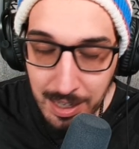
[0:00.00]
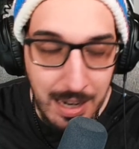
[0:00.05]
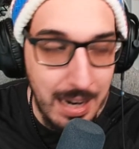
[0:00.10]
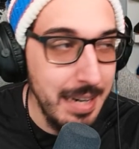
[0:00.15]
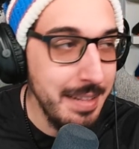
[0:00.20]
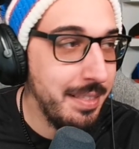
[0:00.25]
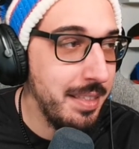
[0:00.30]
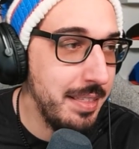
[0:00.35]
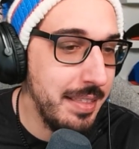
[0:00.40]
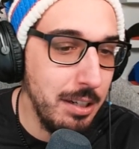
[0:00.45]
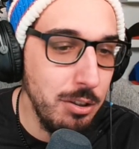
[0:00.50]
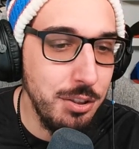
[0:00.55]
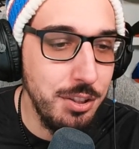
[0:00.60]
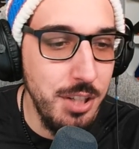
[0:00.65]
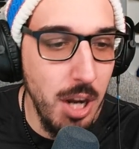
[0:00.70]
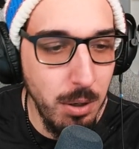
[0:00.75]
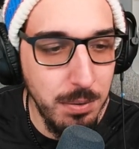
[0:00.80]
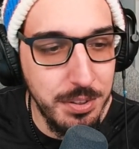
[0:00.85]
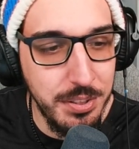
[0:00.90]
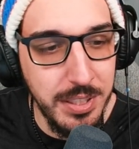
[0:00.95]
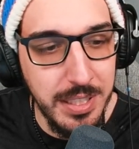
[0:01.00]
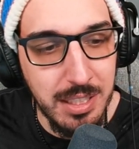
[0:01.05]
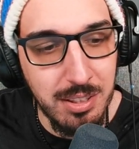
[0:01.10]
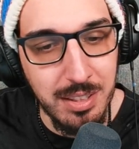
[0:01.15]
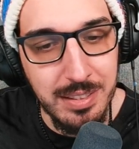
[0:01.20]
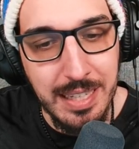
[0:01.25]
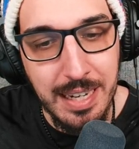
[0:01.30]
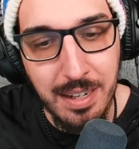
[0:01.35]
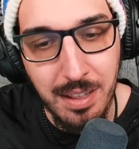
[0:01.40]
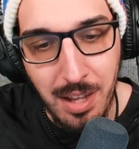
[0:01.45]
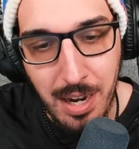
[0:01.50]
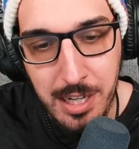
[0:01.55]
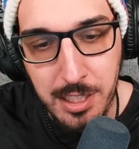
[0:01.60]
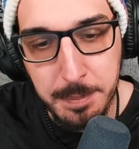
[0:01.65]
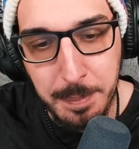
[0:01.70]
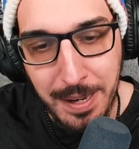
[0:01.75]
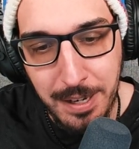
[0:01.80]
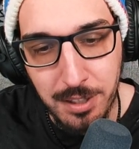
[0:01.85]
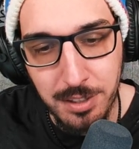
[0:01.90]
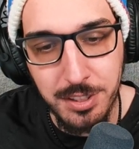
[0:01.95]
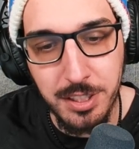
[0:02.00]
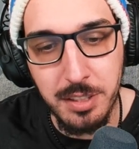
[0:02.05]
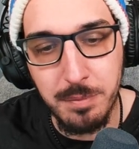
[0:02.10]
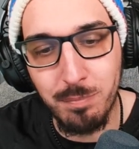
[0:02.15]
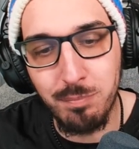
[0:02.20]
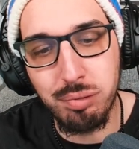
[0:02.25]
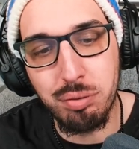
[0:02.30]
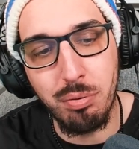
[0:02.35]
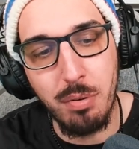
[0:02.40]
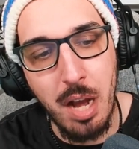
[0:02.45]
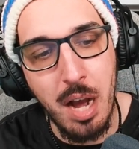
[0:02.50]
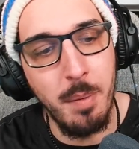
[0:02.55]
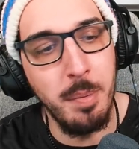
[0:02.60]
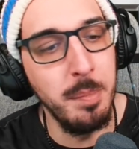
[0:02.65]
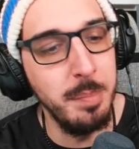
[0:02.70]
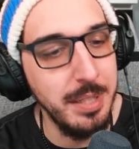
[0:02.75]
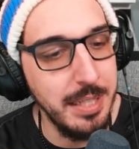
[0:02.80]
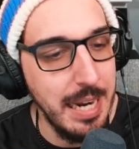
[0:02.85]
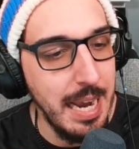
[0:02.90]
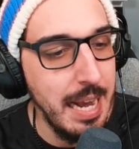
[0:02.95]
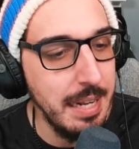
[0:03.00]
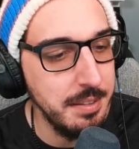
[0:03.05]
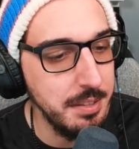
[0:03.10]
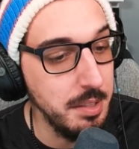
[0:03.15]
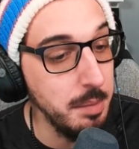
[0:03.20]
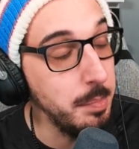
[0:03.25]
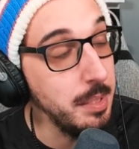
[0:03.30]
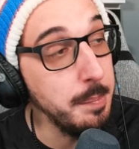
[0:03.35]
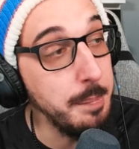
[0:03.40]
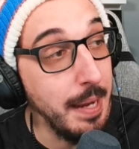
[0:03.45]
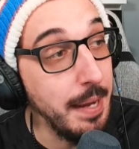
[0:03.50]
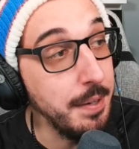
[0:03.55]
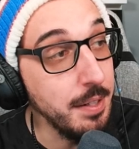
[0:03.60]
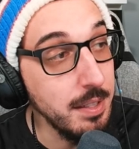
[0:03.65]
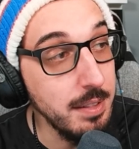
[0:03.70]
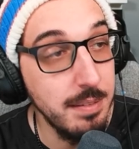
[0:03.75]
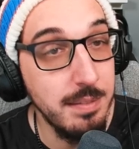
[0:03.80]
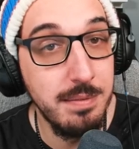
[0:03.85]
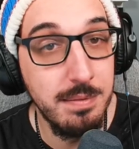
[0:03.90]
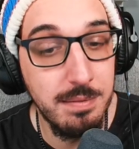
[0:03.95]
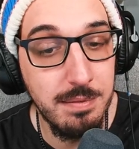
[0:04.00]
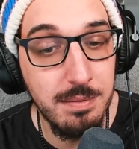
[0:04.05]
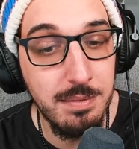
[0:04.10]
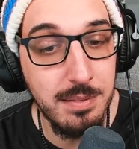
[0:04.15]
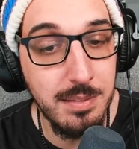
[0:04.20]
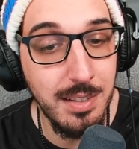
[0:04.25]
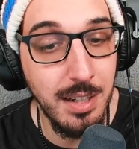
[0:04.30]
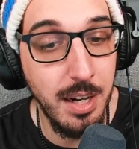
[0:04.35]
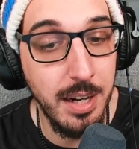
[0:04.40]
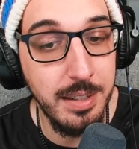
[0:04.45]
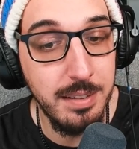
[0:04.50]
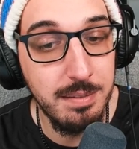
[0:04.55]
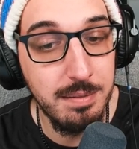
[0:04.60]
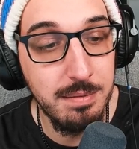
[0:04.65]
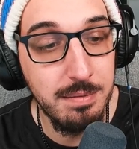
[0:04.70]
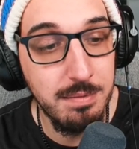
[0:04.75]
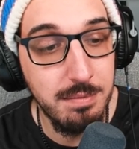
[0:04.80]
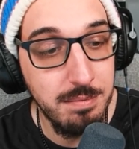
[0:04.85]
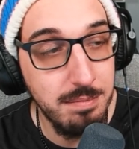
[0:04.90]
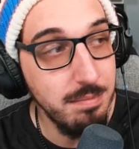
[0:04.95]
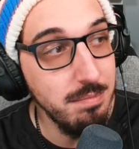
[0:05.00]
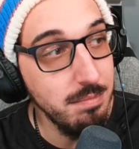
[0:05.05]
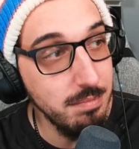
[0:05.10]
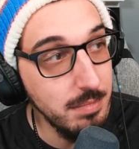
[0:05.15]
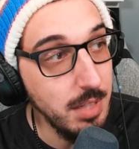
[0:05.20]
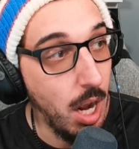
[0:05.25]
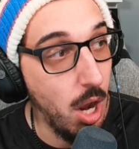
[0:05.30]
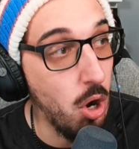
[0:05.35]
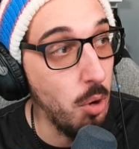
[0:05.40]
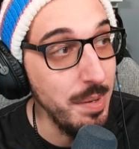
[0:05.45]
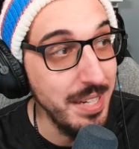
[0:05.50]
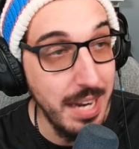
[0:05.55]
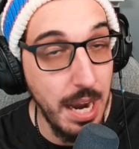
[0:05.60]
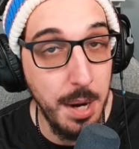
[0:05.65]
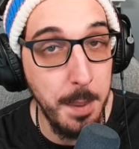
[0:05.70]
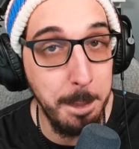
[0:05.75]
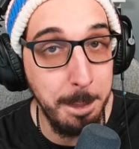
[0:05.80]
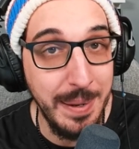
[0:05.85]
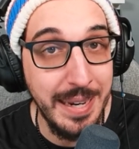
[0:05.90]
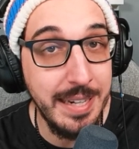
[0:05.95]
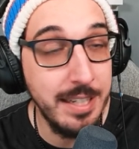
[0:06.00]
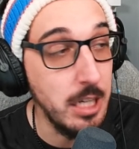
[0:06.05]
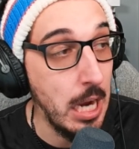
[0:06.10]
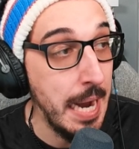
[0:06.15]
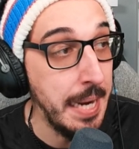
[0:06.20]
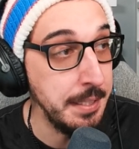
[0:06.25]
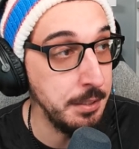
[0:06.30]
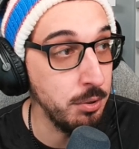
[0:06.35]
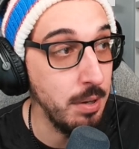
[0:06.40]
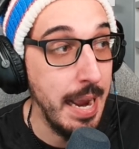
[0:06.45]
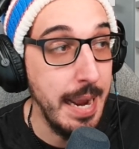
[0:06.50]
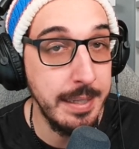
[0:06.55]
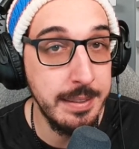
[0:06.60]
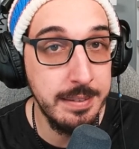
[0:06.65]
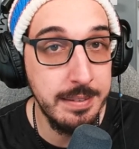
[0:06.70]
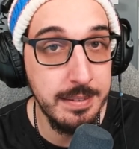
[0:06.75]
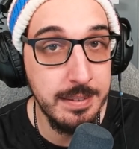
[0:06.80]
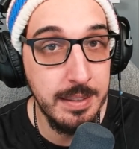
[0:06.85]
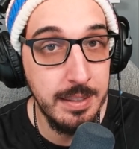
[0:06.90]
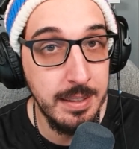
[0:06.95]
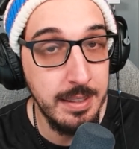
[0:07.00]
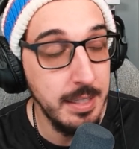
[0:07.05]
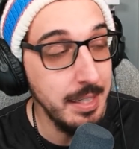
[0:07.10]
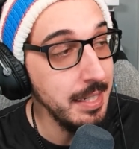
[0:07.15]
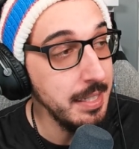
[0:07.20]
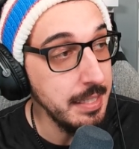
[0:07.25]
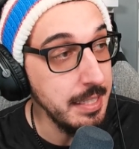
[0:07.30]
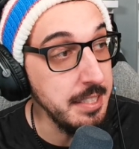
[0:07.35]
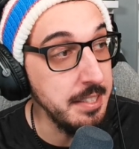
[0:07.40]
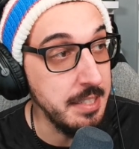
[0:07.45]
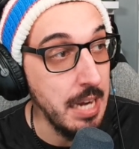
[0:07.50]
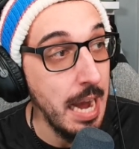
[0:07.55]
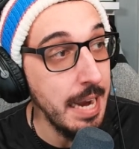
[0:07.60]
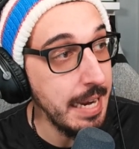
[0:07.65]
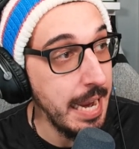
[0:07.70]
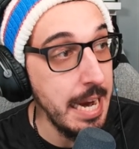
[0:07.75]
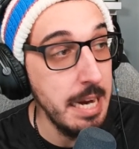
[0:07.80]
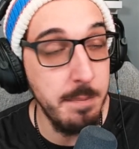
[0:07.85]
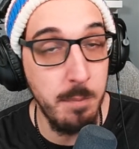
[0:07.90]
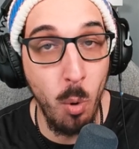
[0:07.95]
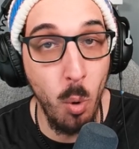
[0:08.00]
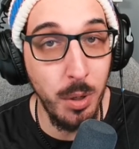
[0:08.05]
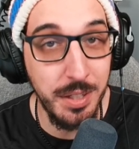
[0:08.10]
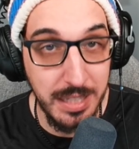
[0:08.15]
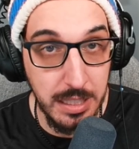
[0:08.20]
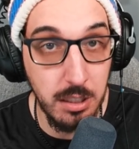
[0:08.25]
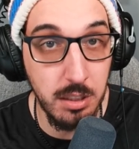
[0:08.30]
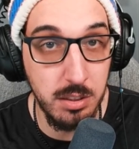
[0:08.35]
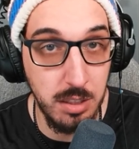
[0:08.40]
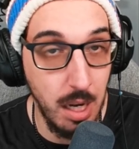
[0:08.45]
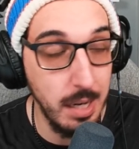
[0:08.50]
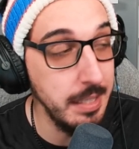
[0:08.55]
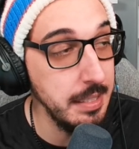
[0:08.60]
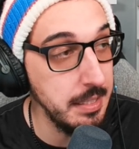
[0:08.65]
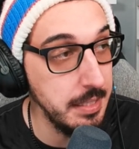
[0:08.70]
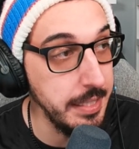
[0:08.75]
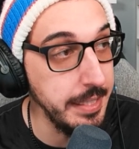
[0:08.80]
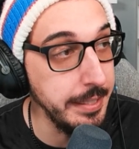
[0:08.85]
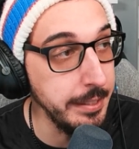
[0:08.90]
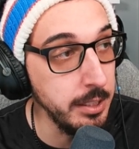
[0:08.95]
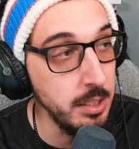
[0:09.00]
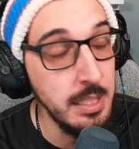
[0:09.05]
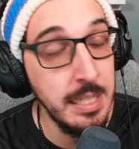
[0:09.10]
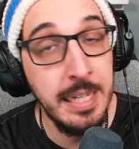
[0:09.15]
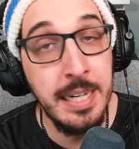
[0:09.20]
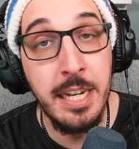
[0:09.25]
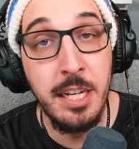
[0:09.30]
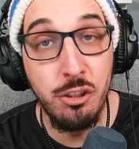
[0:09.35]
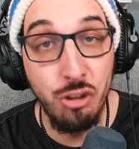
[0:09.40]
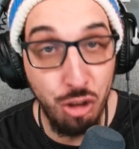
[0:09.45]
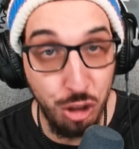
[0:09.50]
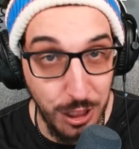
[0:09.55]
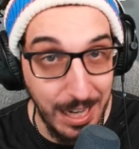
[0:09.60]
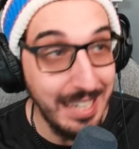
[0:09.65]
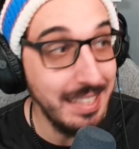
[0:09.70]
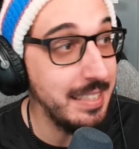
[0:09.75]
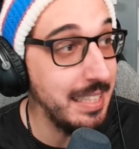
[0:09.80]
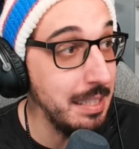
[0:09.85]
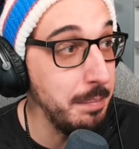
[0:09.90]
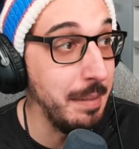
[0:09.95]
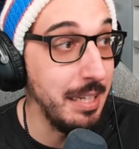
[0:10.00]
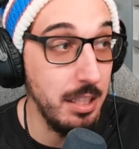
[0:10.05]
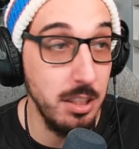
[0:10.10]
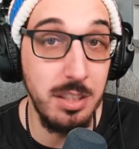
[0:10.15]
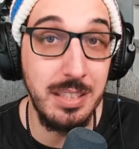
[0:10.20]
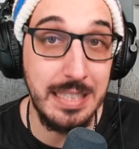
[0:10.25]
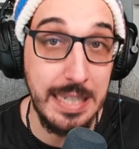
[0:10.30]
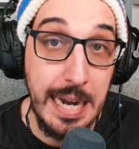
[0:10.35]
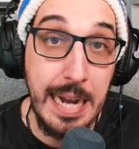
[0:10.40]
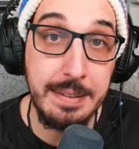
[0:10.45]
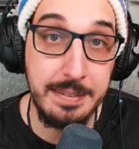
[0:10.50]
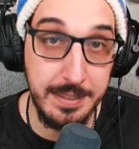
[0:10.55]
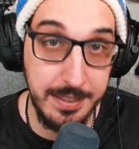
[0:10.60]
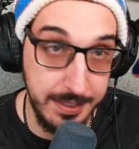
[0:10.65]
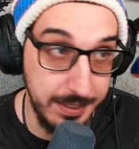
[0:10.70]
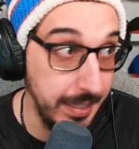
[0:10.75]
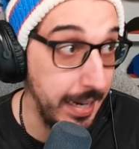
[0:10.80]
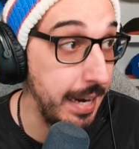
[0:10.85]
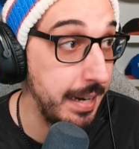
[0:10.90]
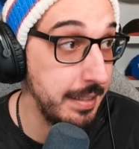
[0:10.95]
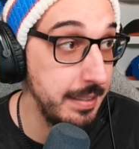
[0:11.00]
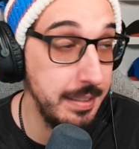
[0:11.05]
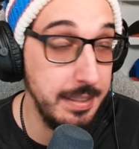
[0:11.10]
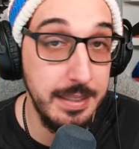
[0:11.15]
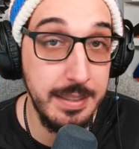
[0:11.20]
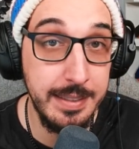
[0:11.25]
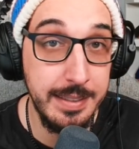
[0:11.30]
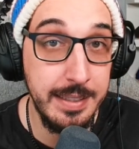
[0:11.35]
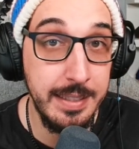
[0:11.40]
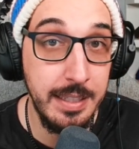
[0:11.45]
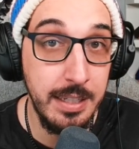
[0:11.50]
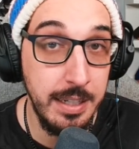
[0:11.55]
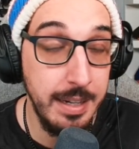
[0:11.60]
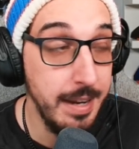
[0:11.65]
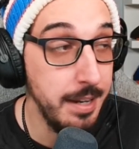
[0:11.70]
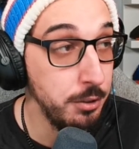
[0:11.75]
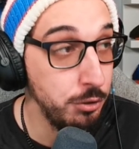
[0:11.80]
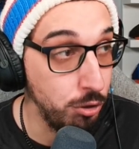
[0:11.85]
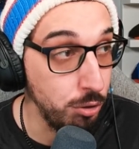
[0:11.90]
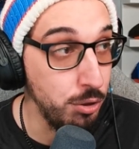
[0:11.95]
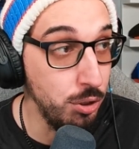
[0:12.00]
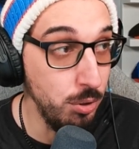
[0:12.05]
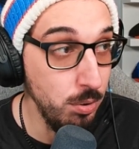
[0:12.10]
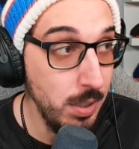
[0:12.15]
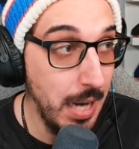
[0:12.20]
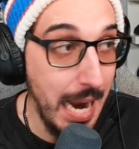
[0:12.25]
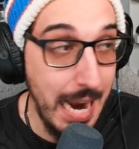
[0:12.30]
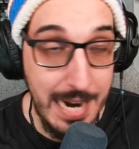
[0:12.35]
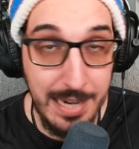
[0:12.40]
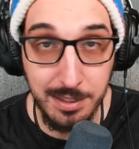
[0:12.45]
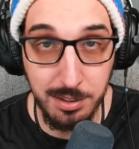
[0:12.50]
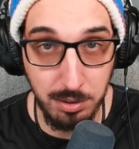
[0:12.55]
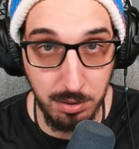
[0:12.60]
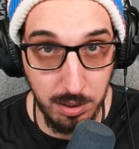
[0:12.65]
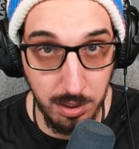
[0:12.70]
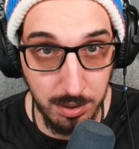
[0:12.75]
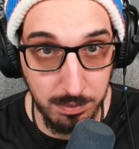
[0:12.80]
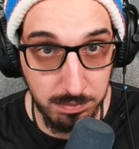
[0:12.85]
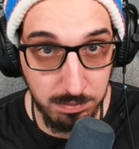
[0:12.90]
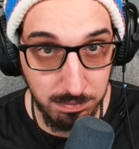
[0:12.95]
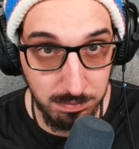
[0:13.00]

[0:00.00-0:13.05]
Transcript: there's no secret that Elias Pettersson probably has to be better, right? Homie got a big contract. He's got 8 more years on his deal. JT Miller's got 6. So you guys are,